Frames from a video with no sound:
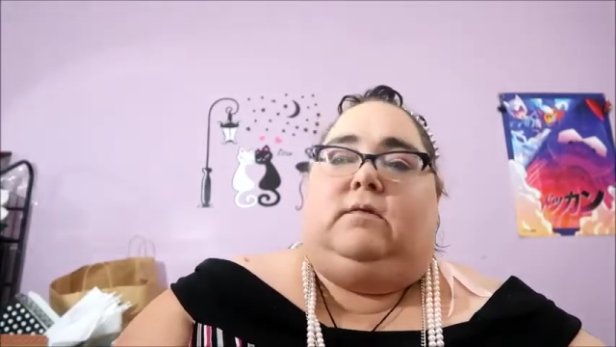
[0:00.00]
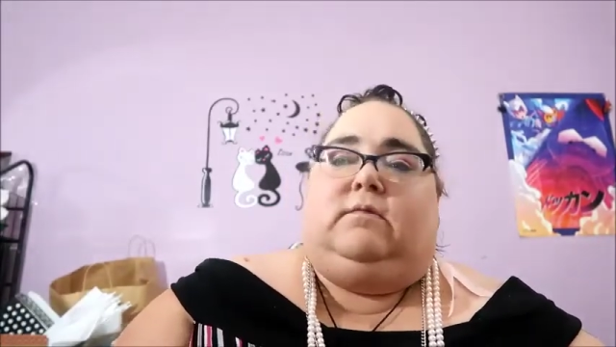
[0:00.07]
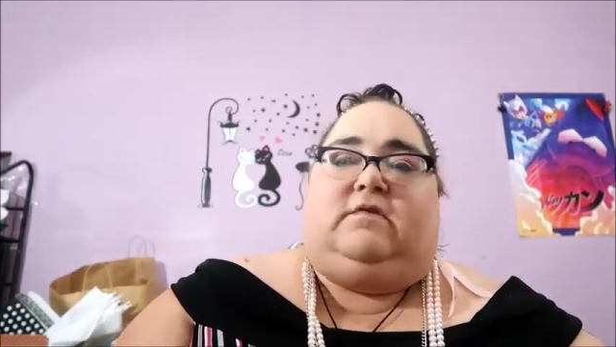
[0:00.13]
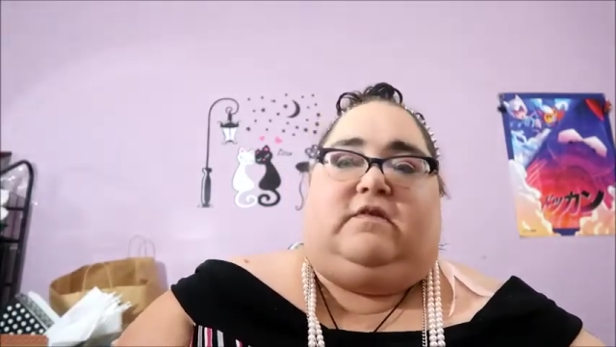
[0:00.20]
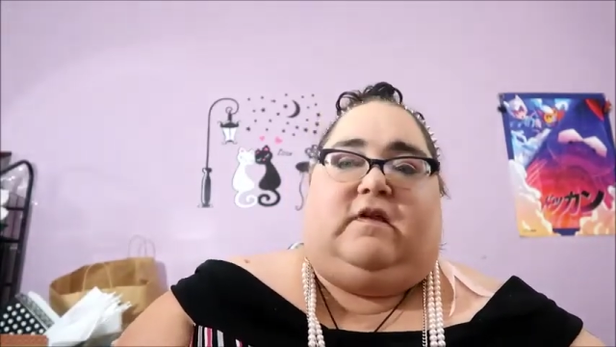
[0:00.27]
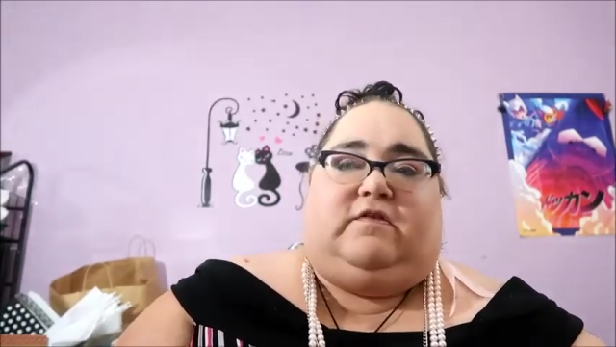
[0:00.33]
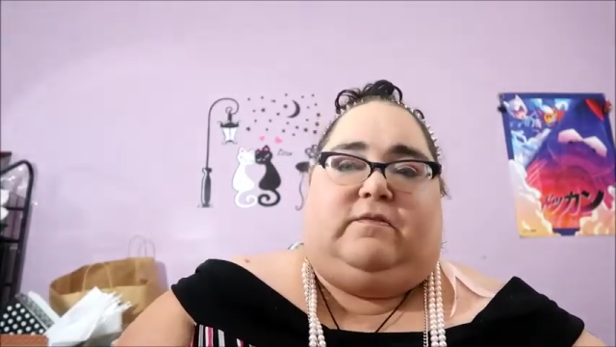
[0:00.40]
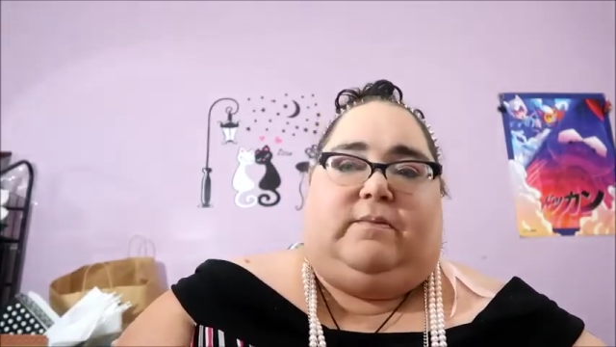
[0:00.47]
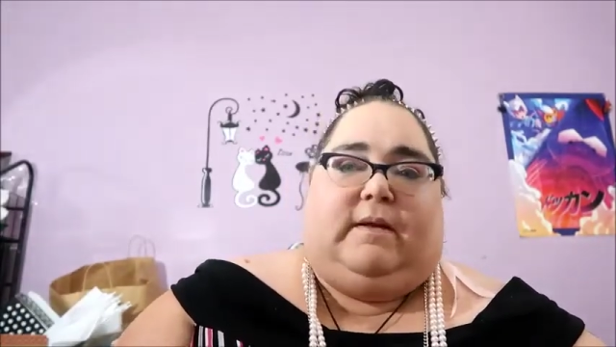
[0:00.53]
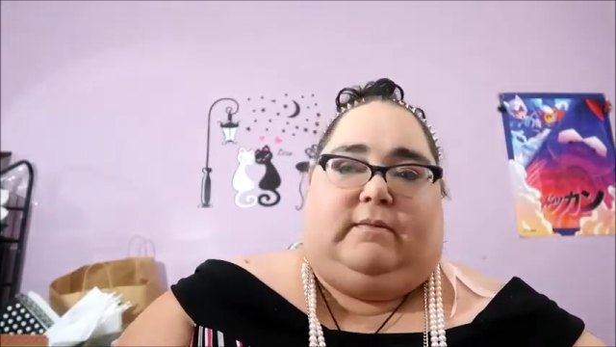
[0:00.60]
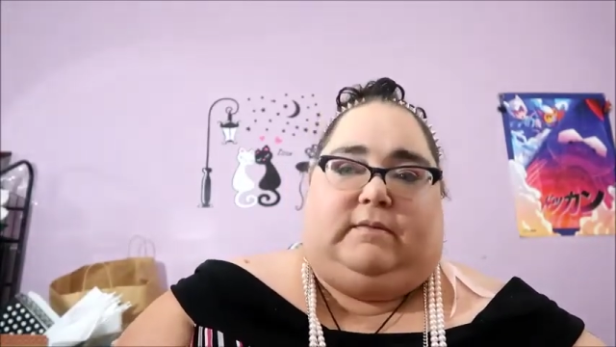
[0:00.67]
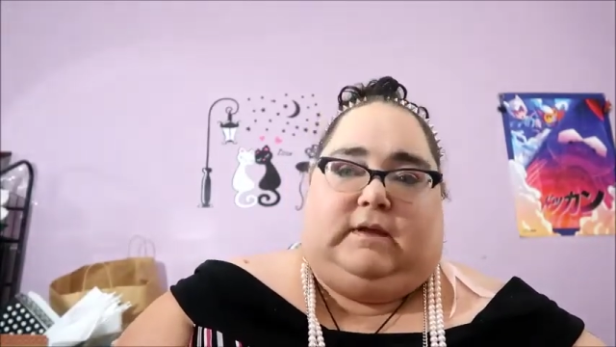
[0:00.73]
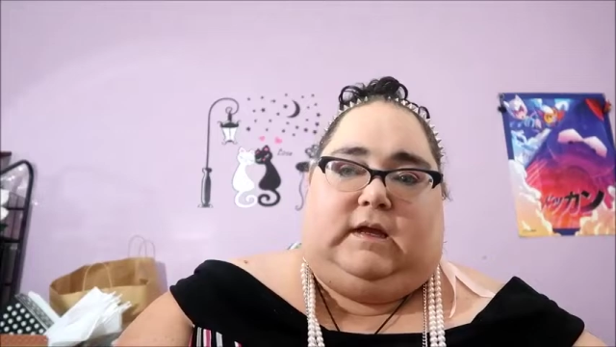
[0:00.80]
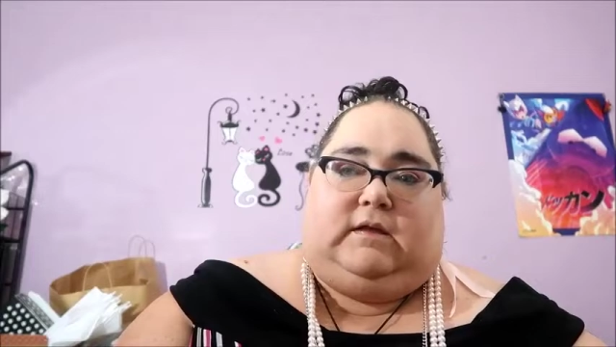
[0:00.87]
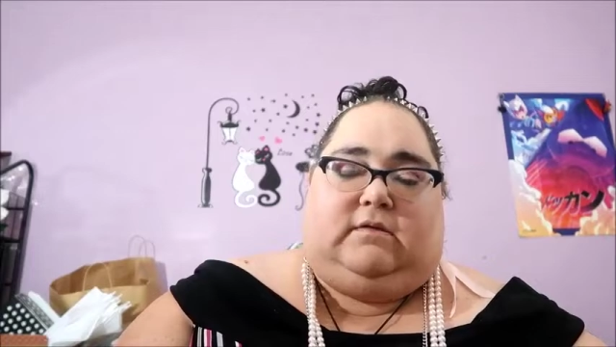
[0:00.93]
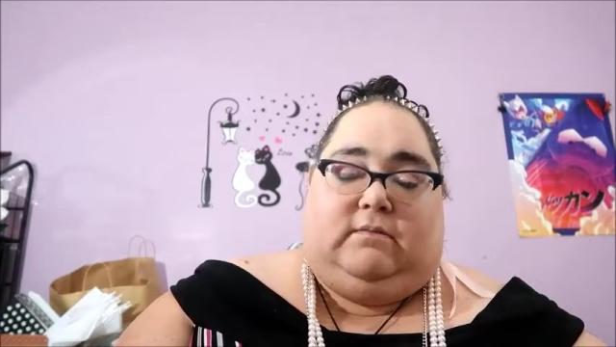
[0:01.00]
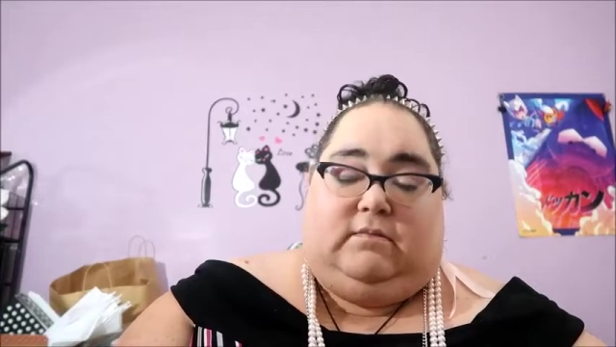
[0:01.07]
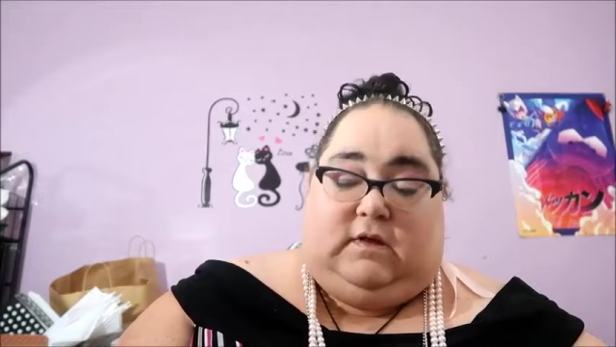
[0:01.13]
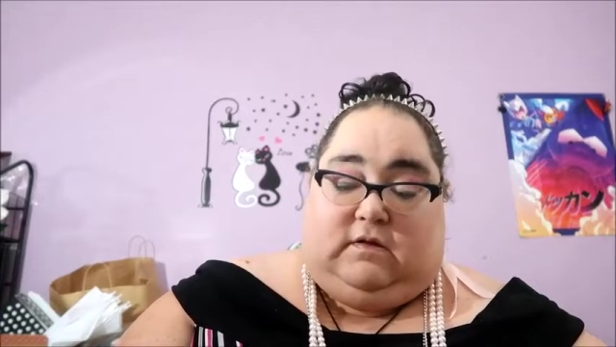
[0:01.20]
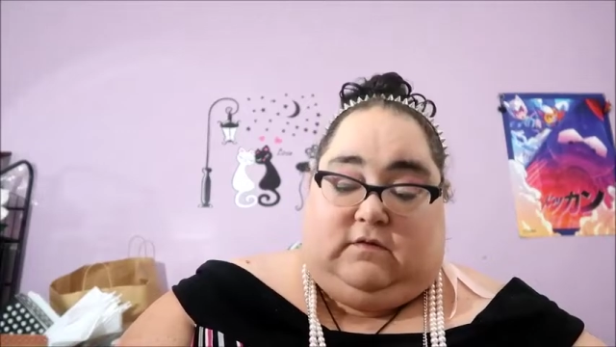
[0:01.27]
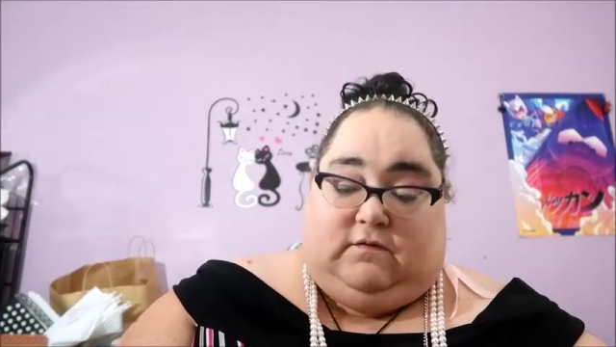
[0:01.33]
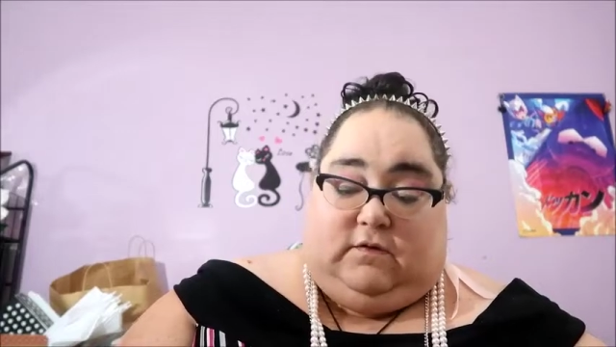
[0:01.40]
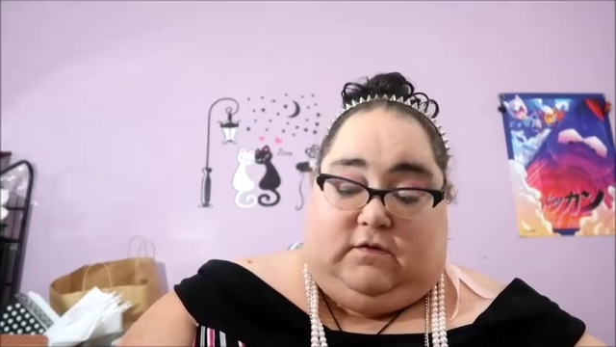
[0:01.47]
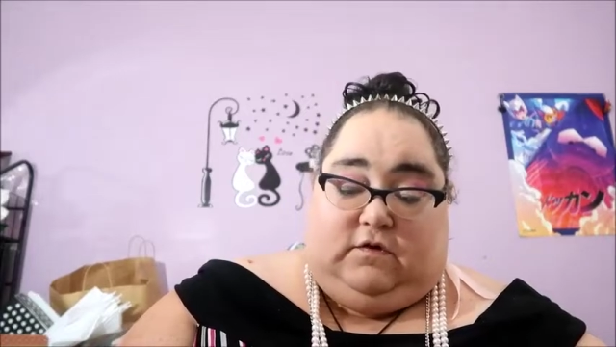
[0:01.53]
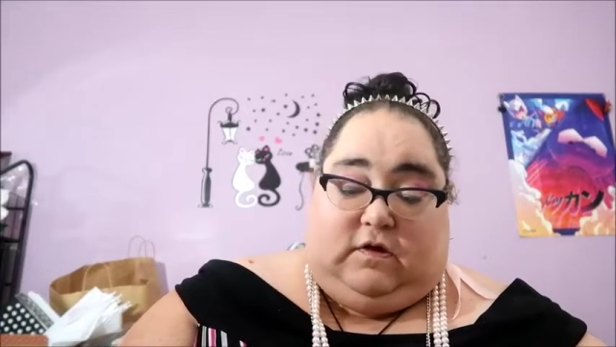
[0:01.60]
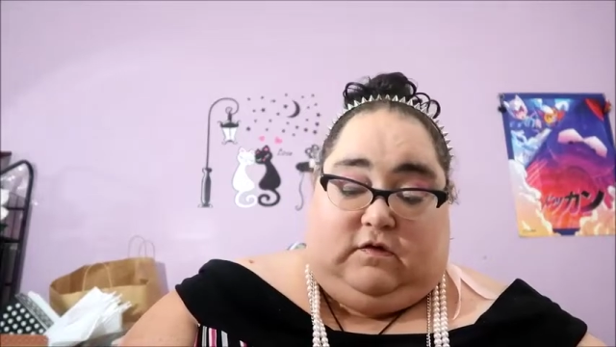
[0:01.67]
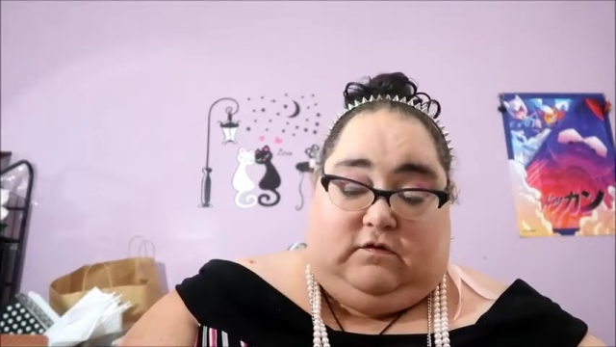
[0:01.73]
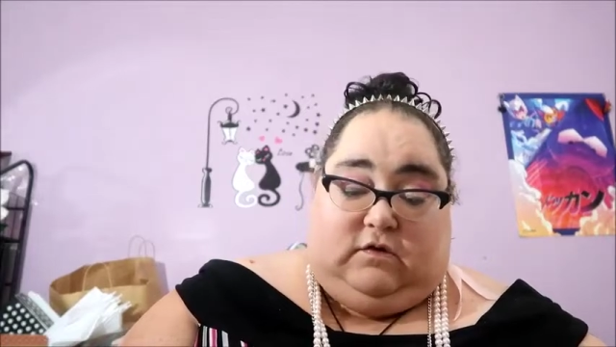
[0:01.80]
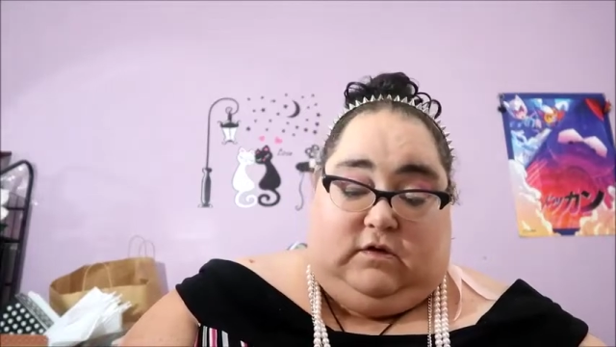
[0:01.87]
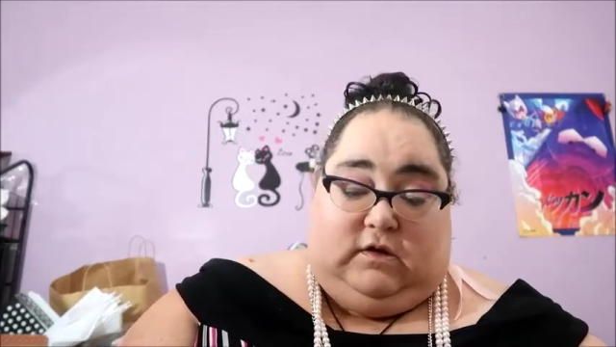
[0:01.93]
nice to be able to get some things for a
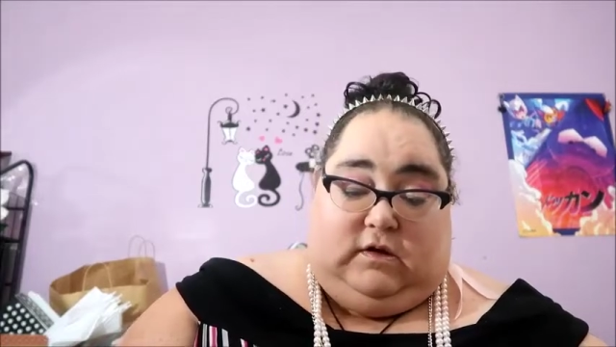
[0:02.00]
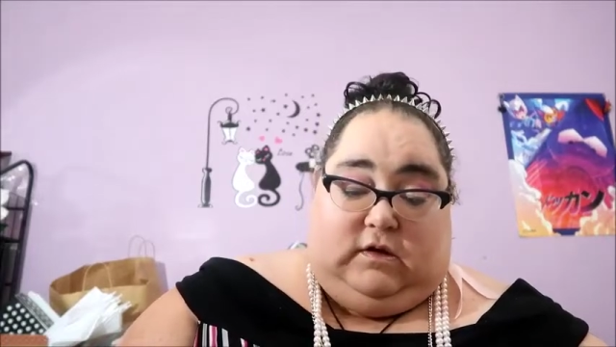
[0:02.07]
change.